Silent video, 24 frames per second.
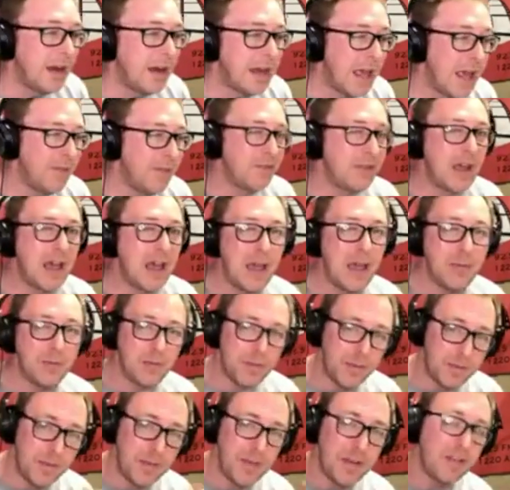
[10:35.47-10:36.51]
have time
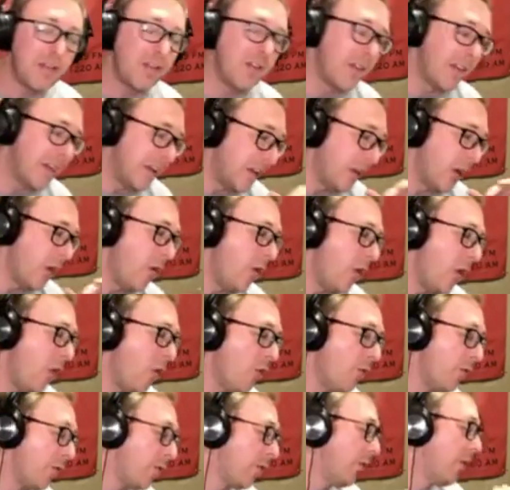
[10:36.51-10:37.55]
to physically go
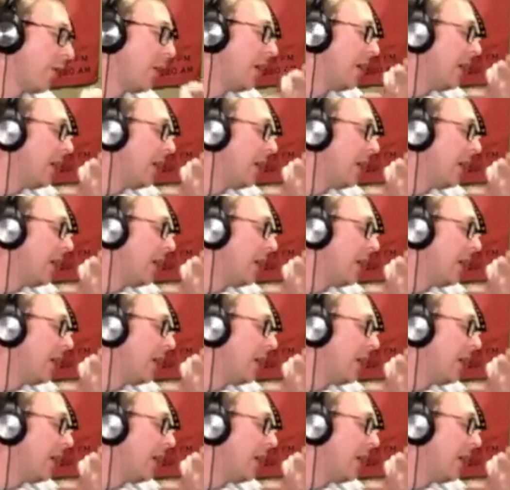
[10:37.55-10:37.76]
over,